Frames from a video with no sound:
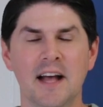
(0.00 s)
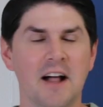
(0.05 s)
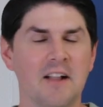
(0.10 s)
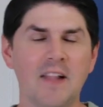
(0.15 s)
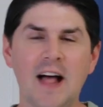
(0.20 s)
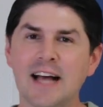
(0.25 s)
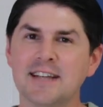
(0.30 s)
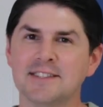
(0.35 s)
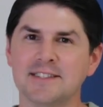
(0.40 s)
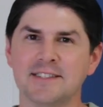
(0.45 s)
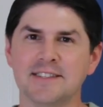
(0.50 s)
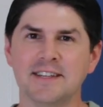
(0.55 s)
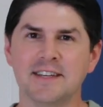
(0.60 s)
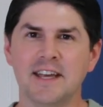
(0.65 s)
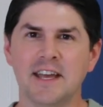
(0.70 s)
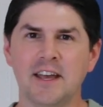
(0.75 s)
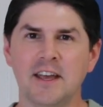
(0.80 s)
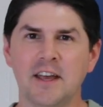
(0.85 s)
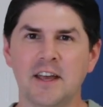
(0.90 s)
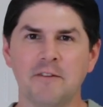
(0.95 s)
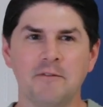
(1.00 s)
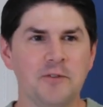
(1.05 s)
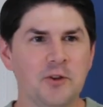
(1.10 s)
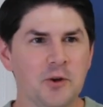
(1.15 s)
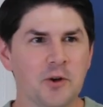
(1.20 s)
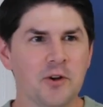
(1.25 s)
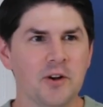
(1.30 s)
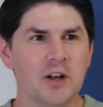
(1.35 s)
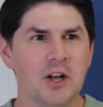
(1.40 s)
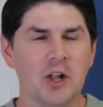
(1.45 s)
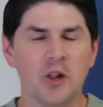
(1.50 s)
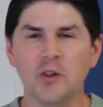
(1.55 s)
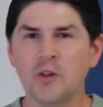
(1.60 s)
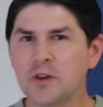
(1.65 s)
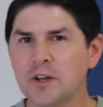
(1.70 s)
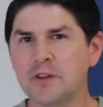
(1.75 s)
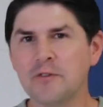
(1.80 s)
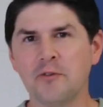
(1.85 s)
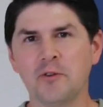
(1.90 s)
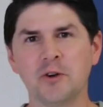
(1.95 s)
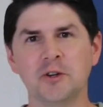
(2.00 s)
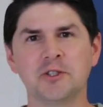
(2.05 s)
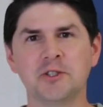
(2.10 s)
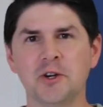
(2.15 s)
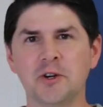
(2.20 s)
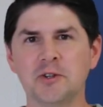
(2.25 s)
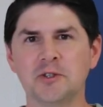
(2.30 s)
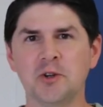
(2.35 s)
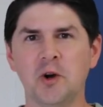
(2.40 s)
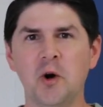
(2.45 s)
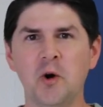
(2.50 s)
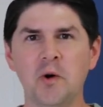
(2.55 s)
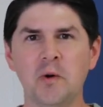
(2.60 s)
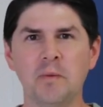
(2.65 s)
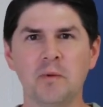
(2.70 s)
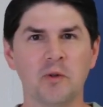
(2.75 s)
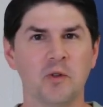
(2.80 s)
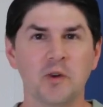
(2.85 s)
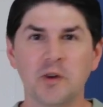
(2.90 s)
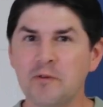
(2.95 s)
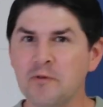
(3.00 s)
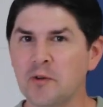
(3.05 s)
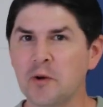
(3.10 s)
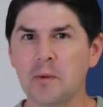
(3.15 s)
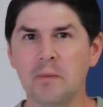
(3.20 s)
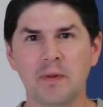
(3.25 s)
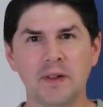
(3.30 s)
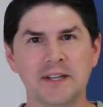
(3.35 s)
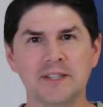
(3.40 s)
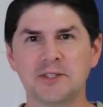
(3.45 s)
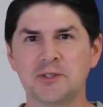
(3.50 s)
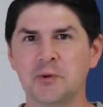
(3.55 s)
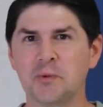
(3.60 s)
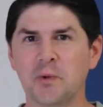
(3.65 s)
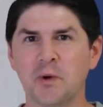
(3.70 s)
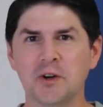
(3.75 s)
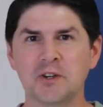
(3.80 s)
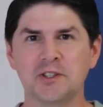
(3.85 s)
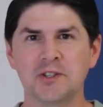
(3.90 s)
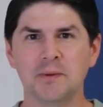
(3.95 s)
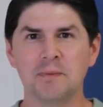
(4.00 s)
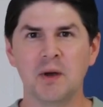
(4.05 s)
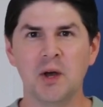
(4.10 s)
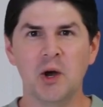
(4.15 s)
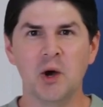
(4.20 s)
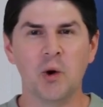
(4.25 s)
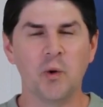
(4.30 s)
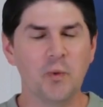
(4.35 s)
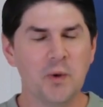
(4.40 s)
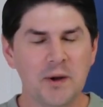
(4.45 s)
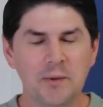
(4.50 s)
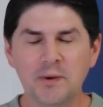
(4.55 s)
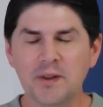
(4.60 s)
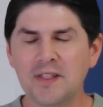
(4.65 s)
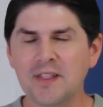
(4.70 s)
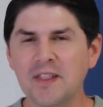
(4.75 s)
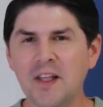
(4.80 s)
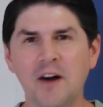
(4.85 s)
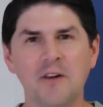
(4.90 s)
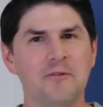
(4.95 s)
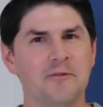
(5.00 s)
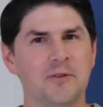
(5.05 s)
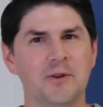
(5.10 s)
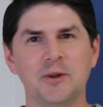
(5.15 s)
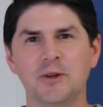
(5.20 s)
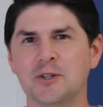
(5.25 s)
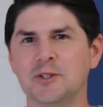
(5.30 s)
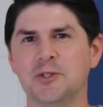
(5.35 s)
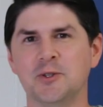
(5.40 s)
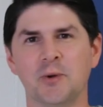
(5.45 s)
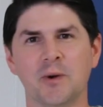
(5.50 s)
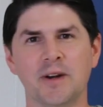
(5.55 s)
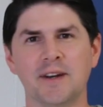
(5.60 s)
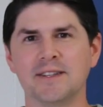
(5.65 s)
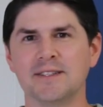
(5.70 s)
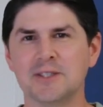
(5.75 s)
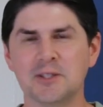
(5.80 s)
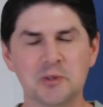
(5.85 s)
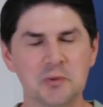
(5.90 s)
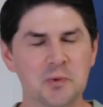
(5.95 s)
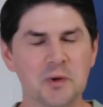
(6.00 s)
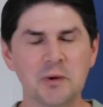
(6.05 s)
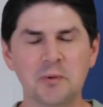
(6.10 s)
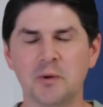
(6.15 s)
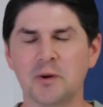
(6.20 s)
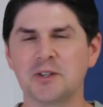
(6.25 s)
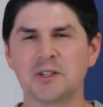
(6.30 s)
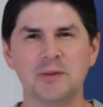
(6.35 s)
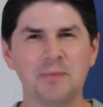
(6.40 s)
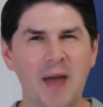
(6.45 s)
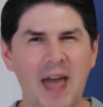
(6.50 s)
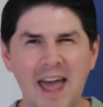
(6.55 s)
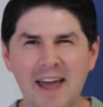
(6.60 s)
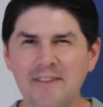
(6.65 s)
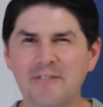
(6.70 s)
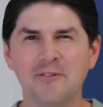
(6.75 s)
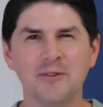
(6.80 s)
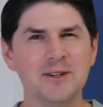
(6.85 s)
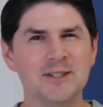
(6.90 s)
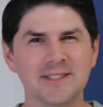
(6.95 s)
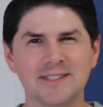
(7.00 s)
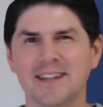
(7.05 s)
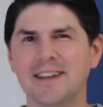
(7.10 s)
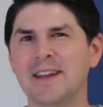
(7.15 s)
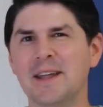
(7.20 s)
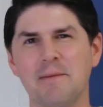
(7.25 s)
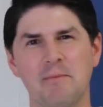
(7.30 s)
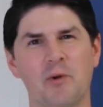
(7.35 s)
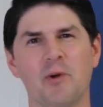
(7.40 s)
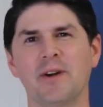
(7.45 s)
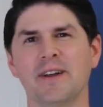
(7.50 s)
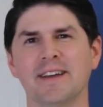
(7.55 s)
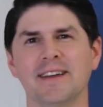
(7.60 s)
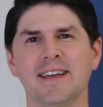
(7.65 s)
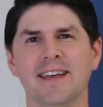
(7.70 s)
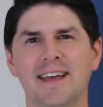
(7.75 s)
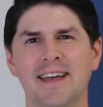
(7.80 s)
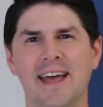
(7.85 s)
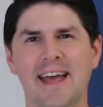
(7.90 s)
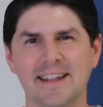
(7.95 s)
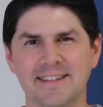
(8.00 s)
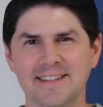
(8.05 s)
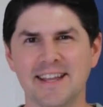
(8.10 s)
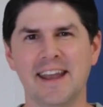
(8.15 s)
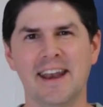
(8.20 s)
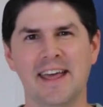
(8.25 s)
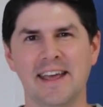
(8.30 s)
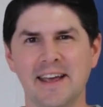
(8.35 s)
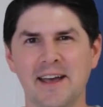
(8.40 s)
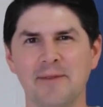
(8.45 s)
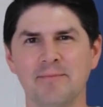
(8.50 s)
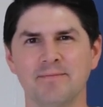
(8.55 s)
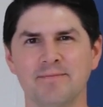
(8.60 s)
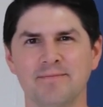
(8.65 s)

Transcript: Lastly, if you're looking for a church home or looking for a place to worship, we would love for you to join us as we worship every Sunday morning at 10 a.m.